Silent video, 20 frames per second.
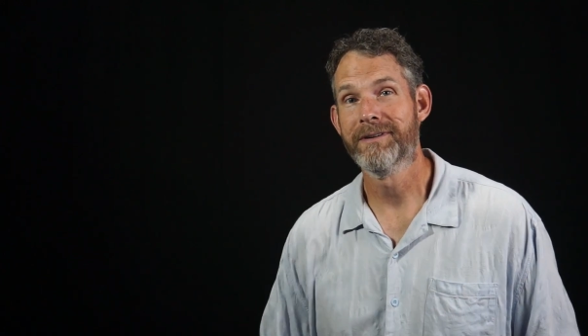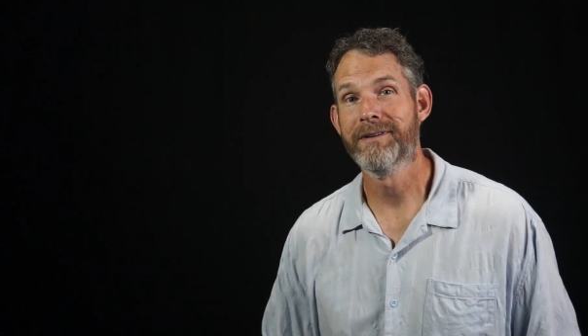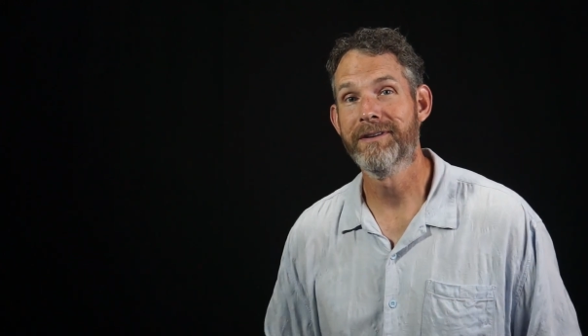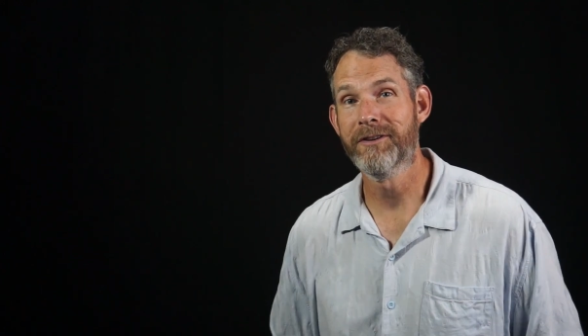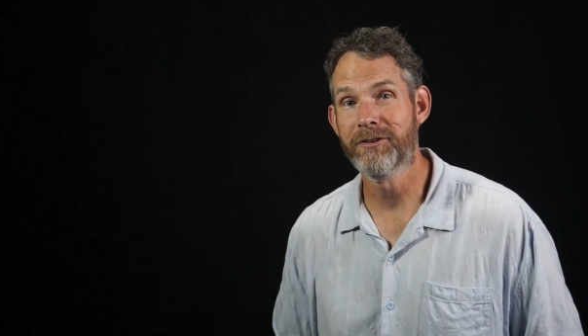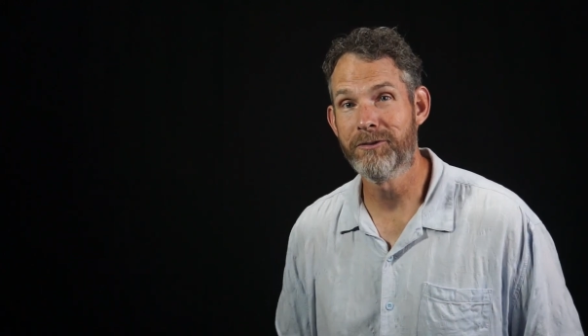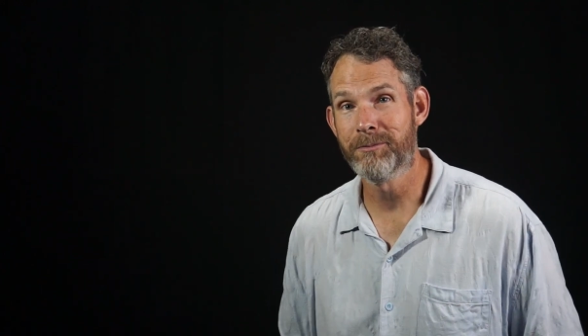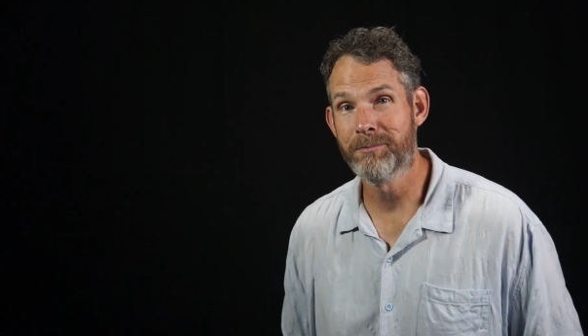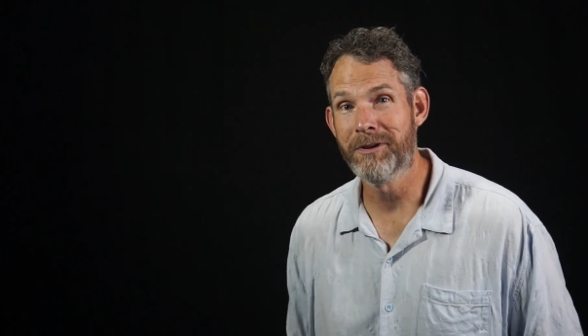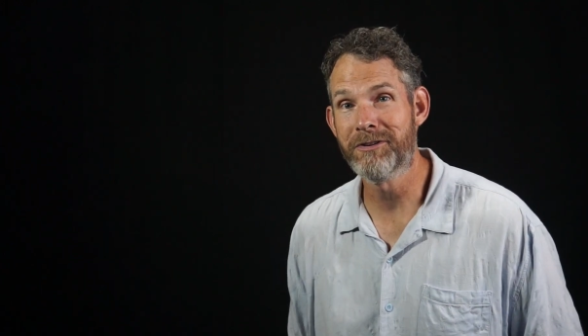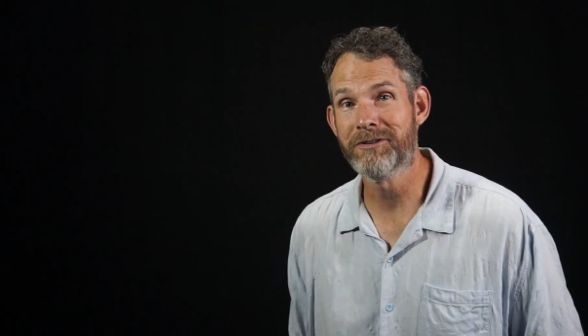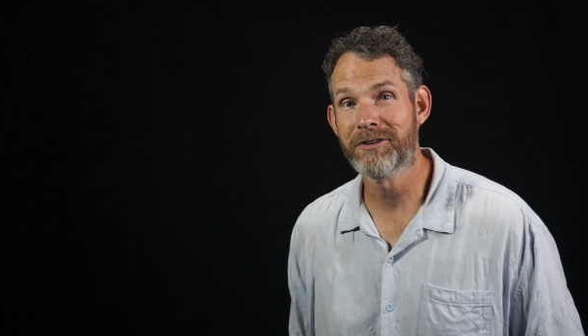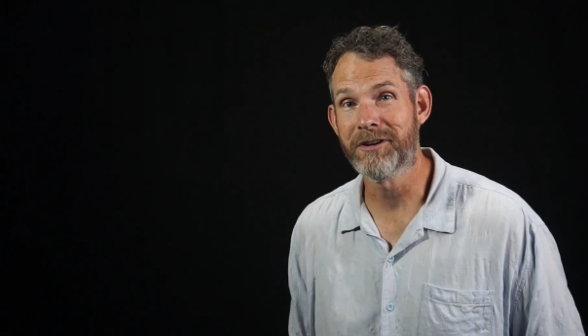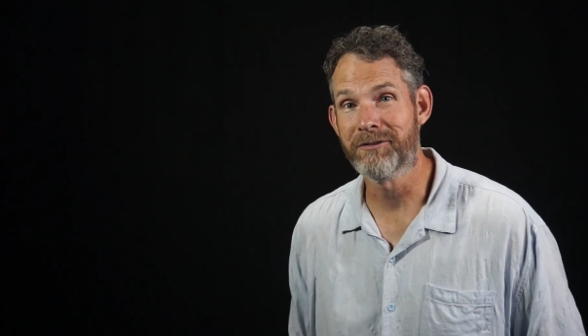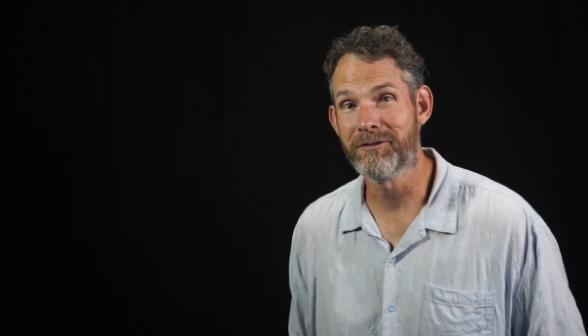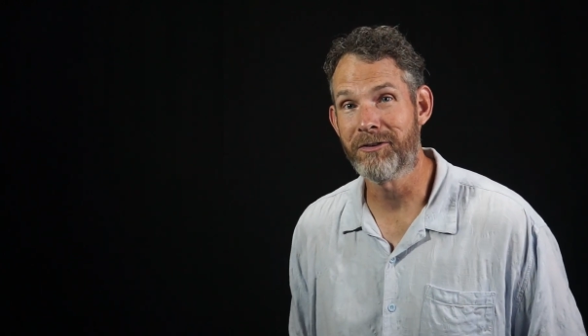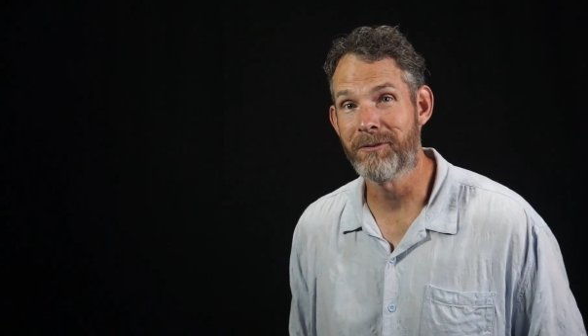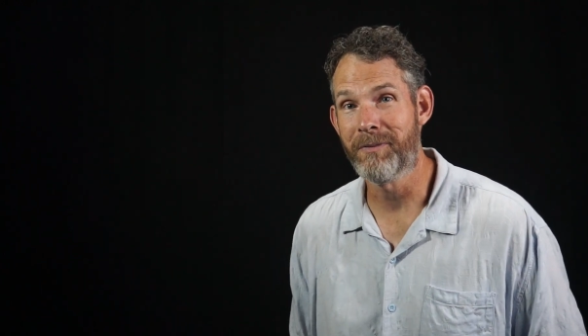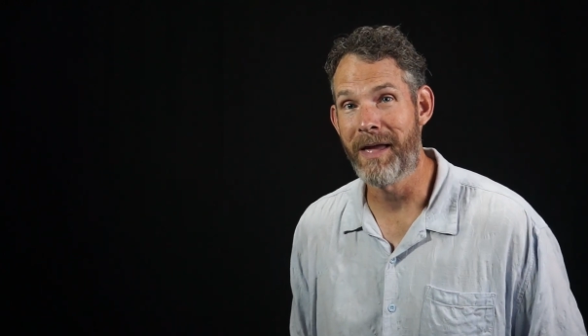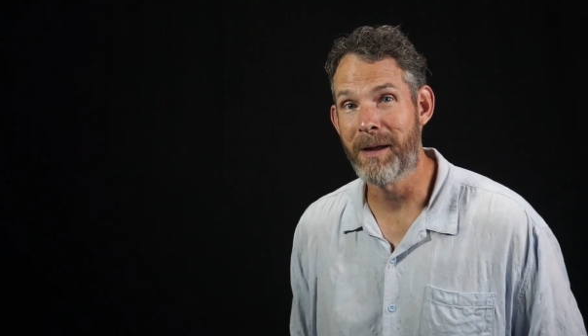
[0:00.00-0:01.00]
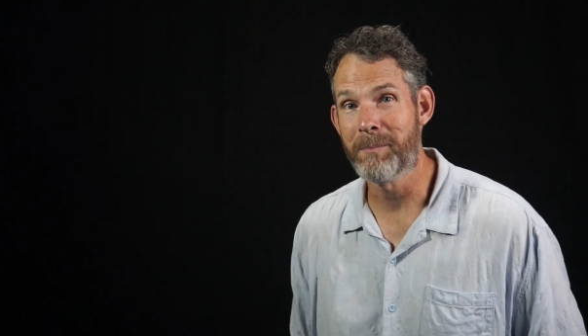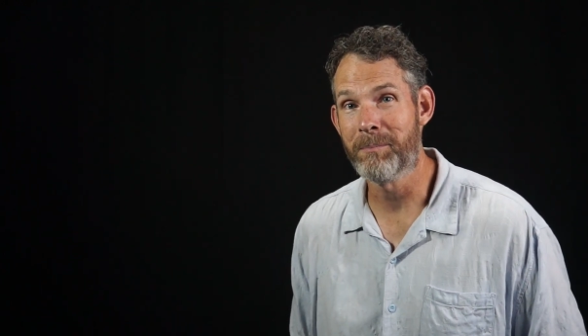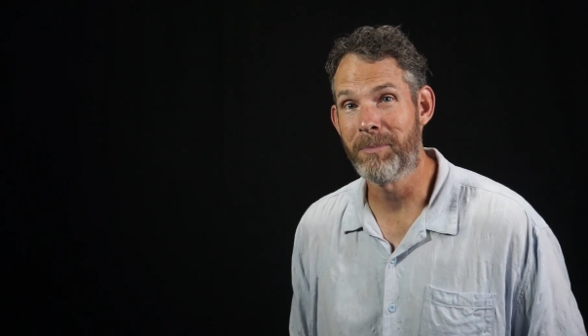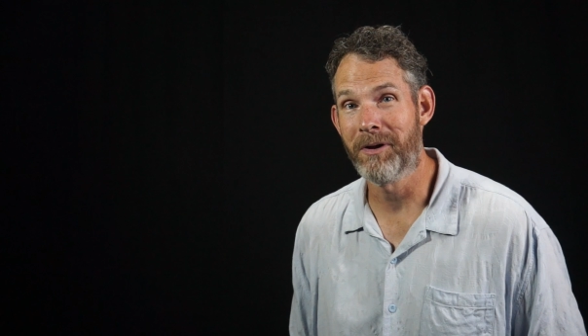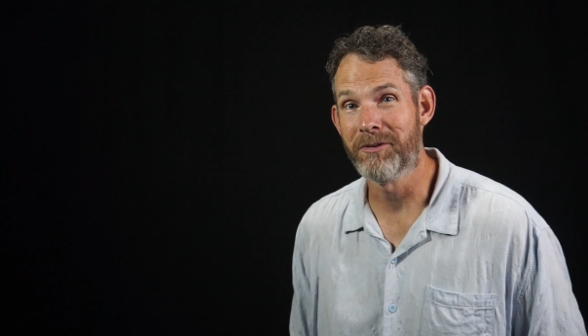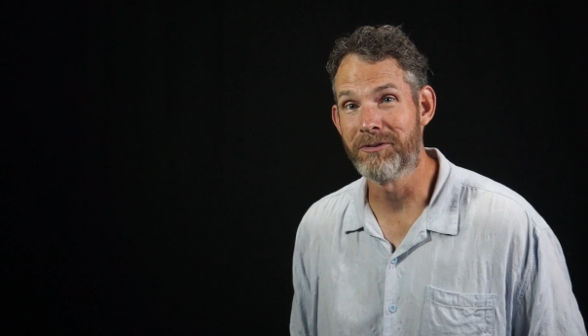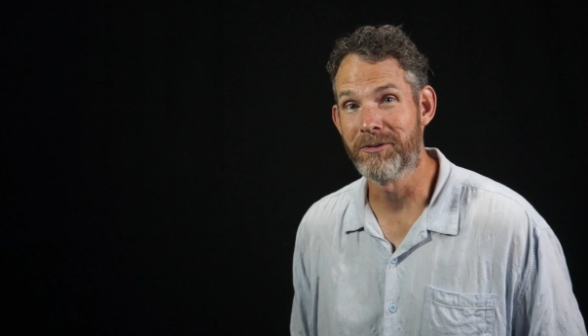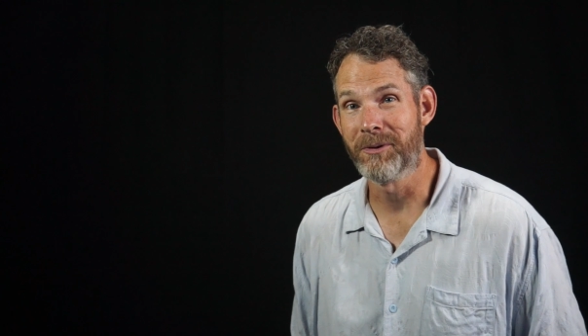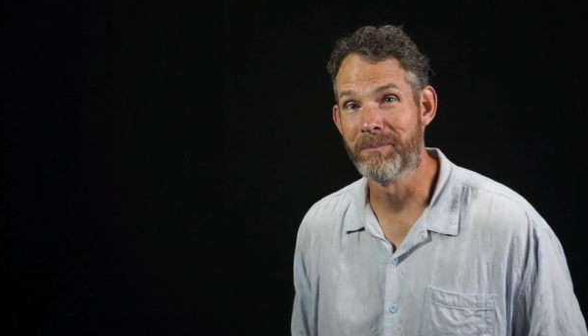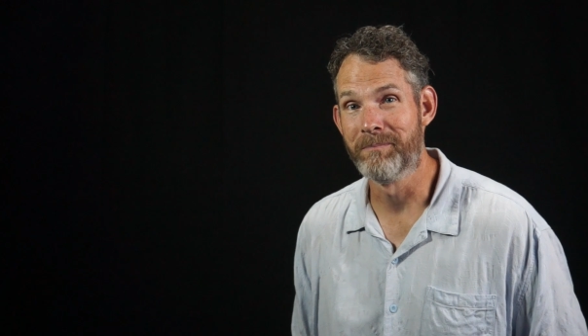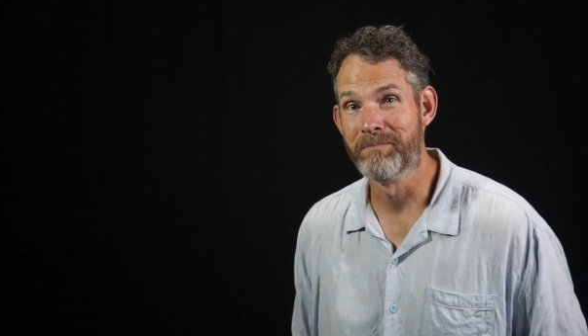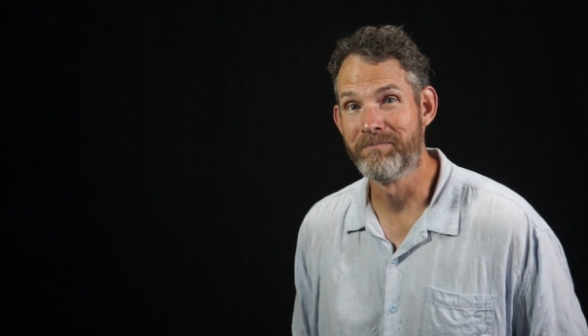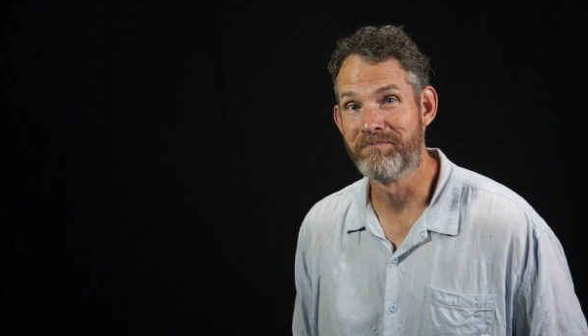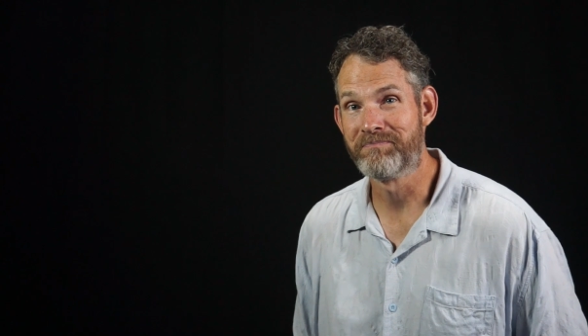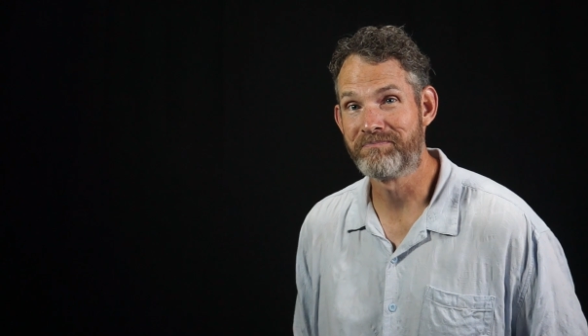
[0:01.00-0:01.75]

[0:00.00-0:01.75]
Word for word: is missing from that puzzle.